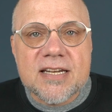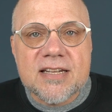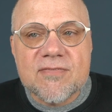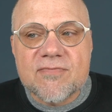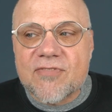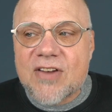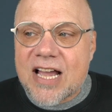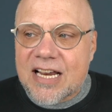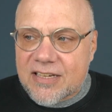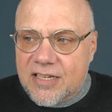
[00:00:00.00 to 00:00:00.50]
In
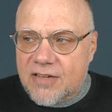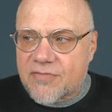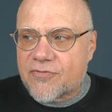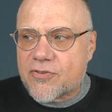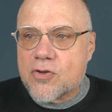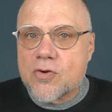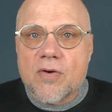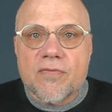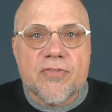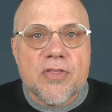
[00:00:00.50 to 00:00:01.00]
fact, a
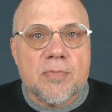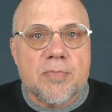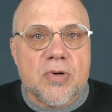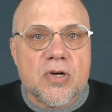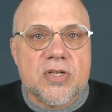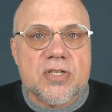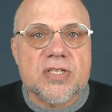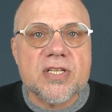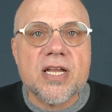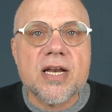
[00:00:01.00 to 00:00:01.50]
few of the
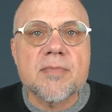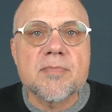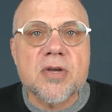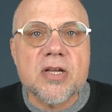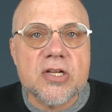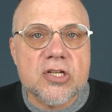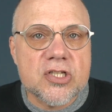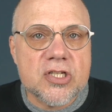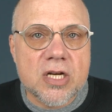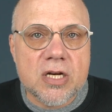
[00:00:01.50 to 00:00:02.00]
books that I'm
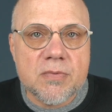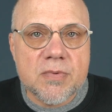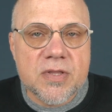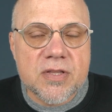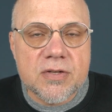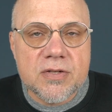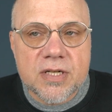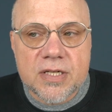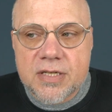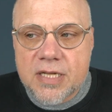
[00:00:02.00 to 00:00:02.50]
going to share
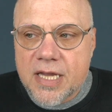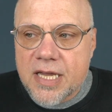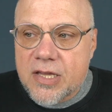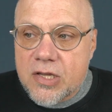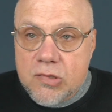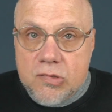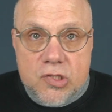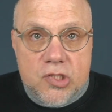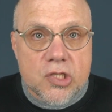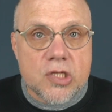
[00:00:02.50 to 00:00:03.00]
with you today,
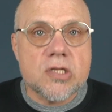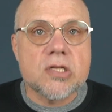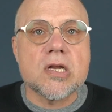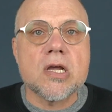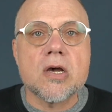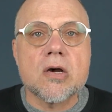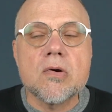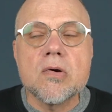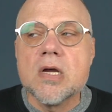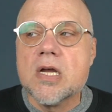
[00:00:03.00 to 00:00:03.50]
you should
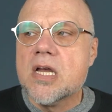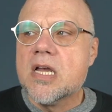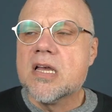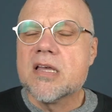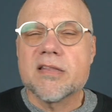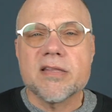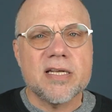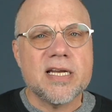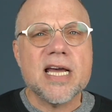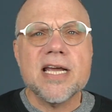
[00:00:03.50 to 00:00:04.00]
know
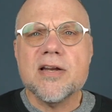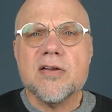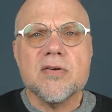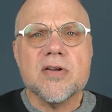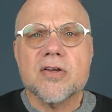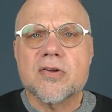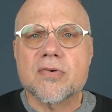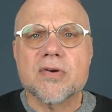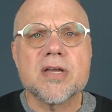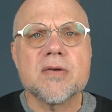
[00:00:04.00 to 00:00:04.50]
that I don't
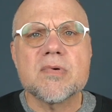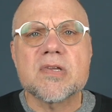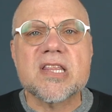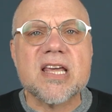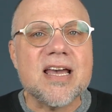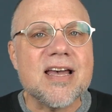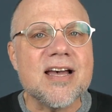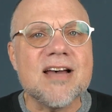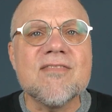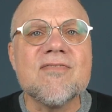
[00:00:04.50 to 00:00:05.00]
agree with
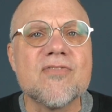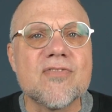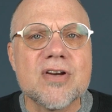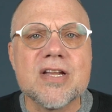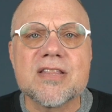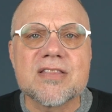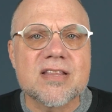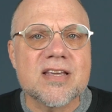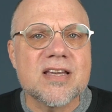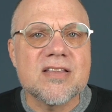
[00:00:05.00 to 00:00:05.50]

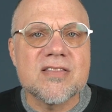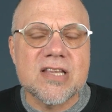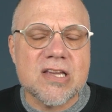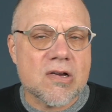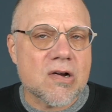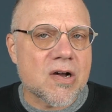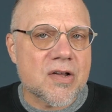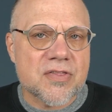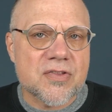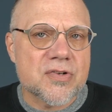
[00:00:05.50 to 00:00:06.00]
everything the
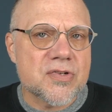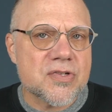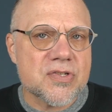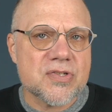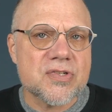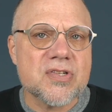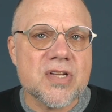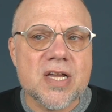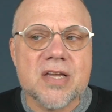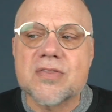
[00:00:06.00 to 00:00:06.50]
authors
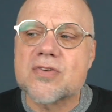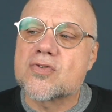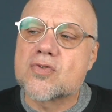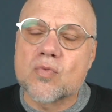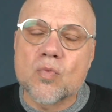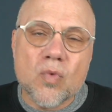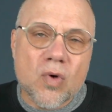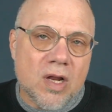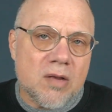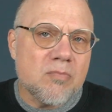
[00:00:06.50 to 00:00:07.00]
say. There's
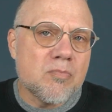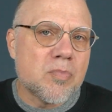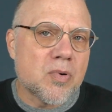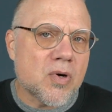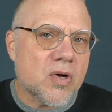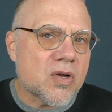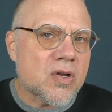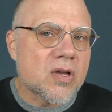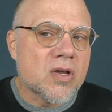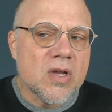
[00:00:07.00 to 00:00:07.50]
one
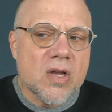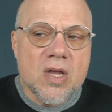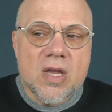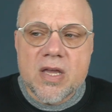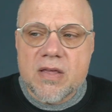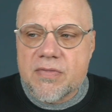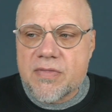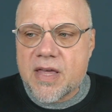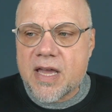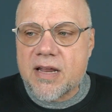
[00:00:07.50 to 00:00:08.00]
book
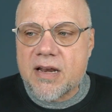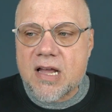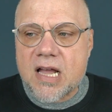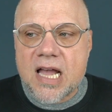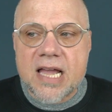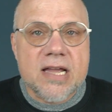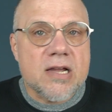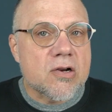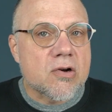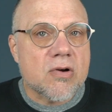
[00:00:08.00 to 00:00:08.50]
that
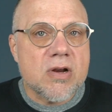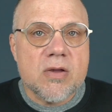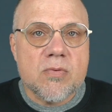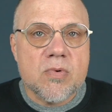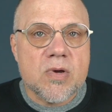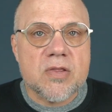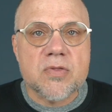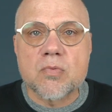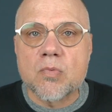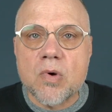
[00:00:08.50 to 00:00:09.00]
I agree
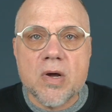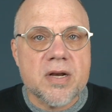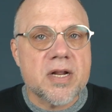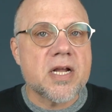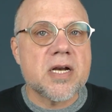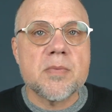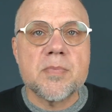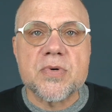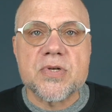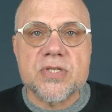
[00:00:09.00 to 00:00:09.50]
with
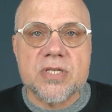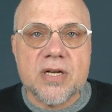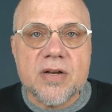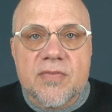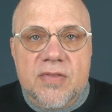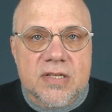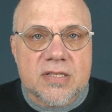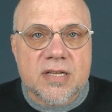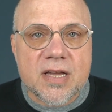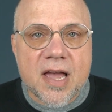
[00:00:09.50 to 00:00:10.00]
100%
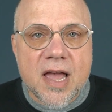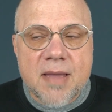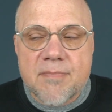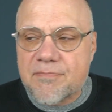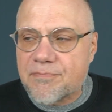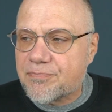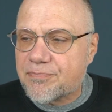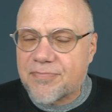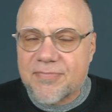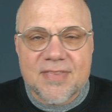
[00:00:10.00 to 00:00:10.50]
of the
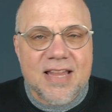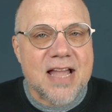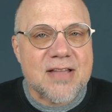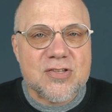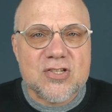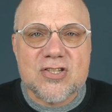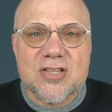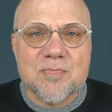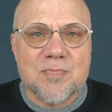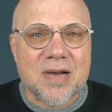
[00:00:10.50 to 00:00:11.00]
time, and
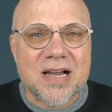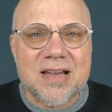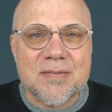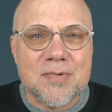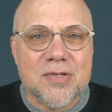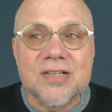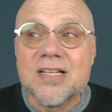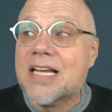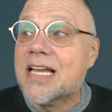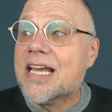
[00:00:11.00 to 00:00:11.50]
that's the
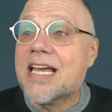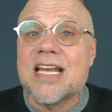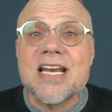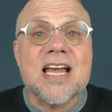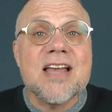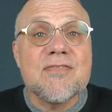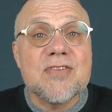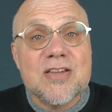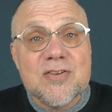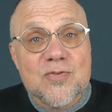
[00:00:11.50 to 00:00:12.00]
Bible. And
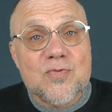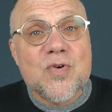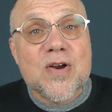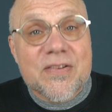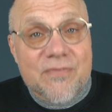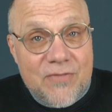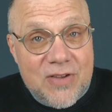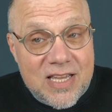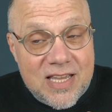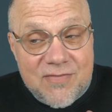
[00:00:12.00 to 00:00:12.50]
I've
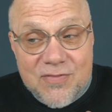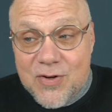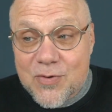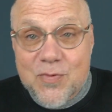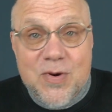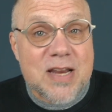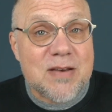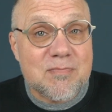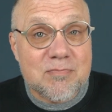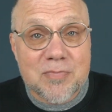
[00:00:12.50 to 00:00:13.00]
even
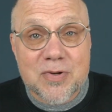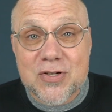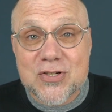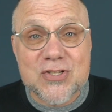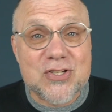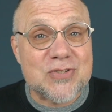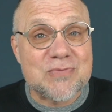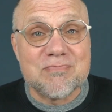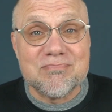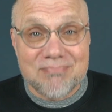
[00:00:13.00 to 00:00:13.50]
written
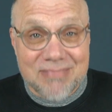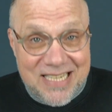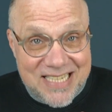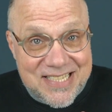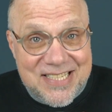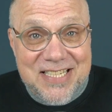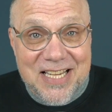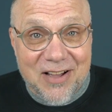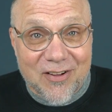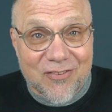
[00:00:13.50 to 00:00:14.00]
books
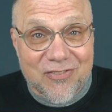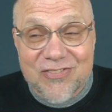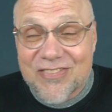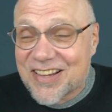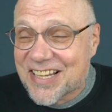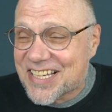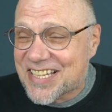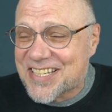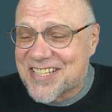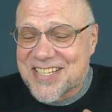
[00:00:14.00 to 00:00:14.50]
myself,
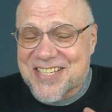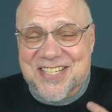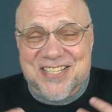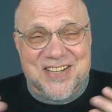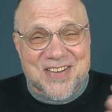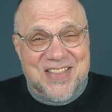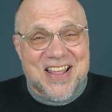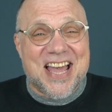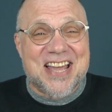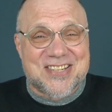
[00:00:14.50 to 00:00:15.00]

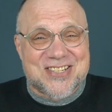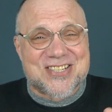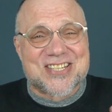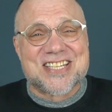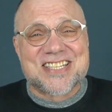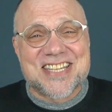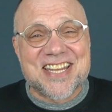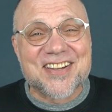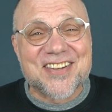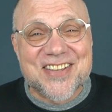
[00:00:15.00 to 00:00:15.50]
so that
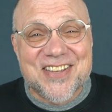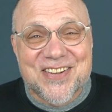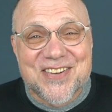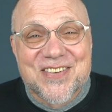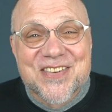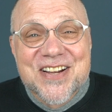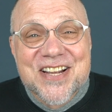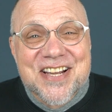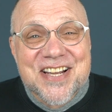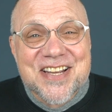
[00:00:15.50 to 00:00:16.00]
should tell
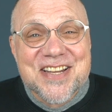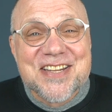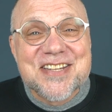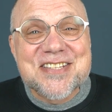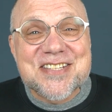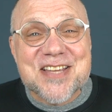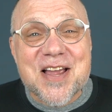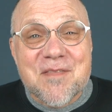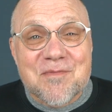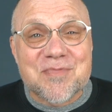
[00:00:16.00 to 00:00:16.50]
you
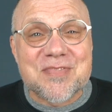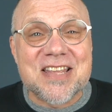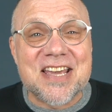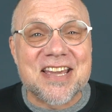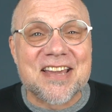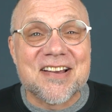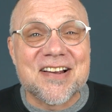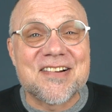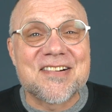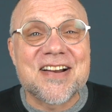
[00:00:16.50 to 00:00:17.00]

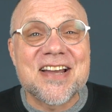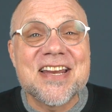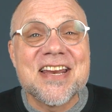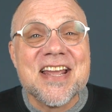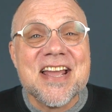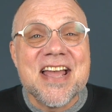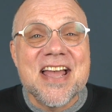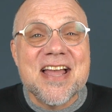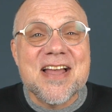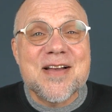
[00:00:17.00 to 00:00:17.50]
something, all right?
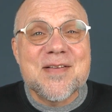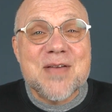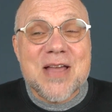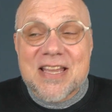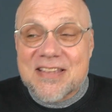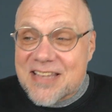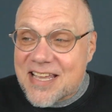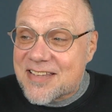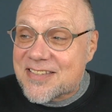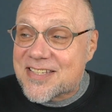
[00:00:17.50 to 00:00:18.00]

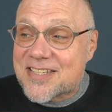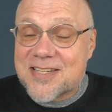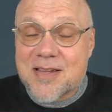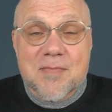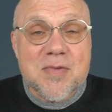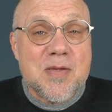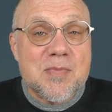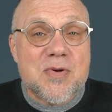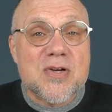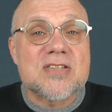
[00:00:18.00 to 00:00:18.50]
And
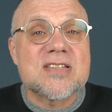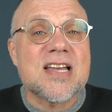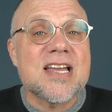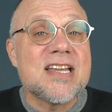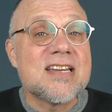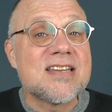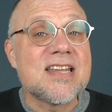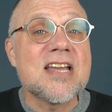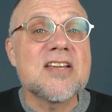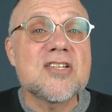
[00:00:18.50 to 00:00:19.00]
some of the books I
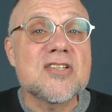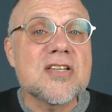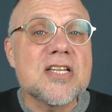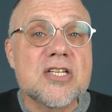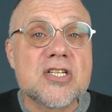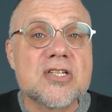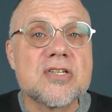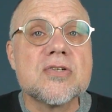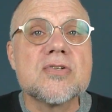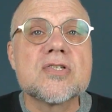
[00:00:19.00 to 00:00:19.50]
intentionally
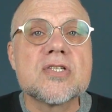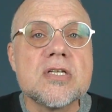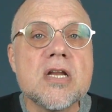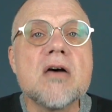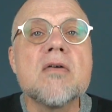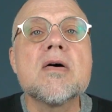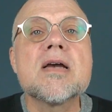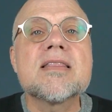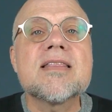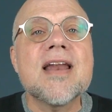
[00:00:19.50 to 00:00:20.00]
choose
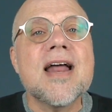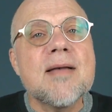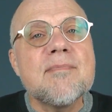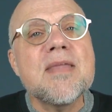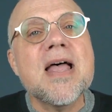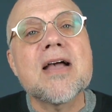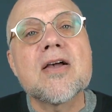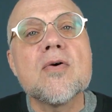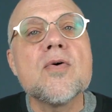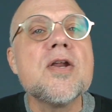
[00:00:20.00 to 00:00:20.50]
knowing that I'm
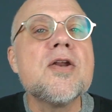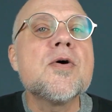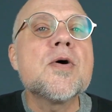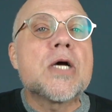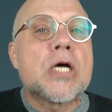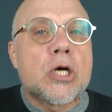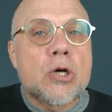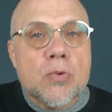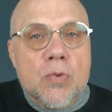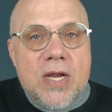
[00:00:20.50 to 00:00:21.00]
not going to
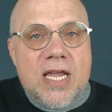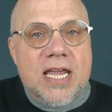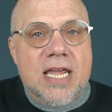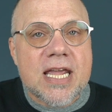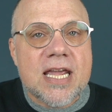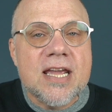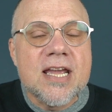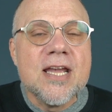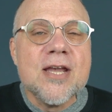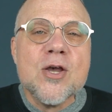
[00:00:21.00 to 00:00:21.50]

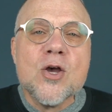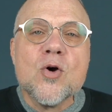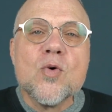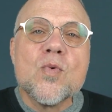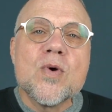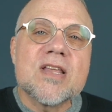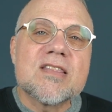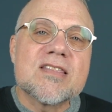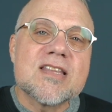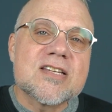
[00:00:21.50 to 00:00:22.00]
agree
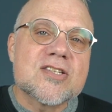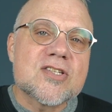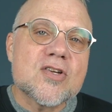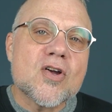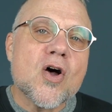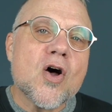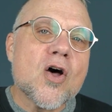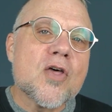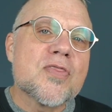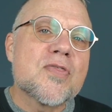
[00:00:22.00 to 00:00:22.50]
with this
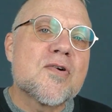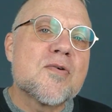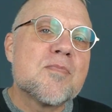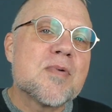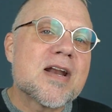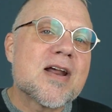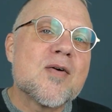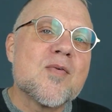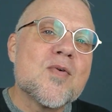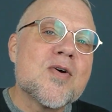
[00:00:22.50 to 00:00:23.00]
author,
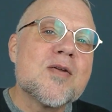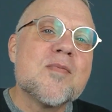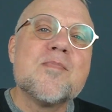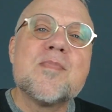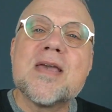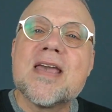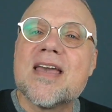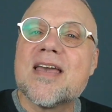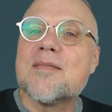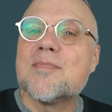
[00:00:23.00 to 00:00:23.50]
but I want to
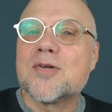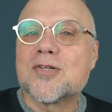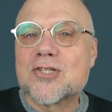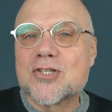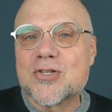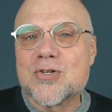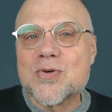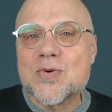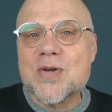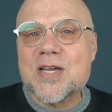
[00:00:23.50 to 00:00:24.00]
be able
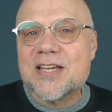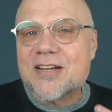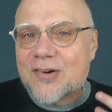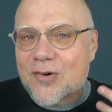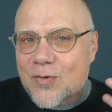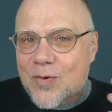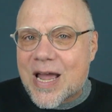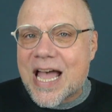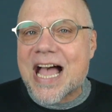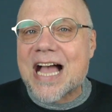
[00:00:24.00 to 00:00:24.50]
to
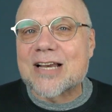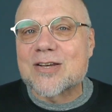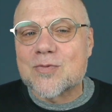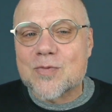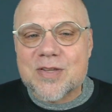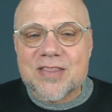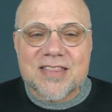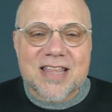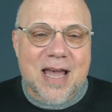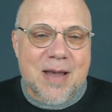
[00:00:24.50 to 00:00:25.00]
interact
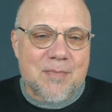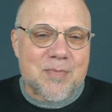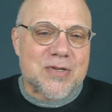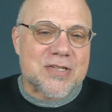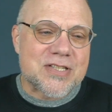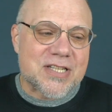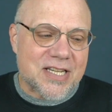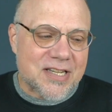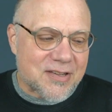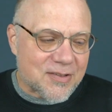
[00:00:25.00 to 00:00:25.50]
with that
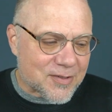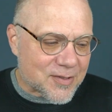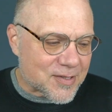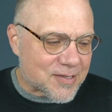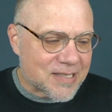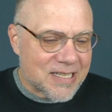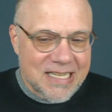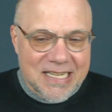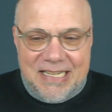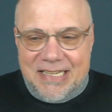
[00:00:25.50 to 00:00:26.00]
particular,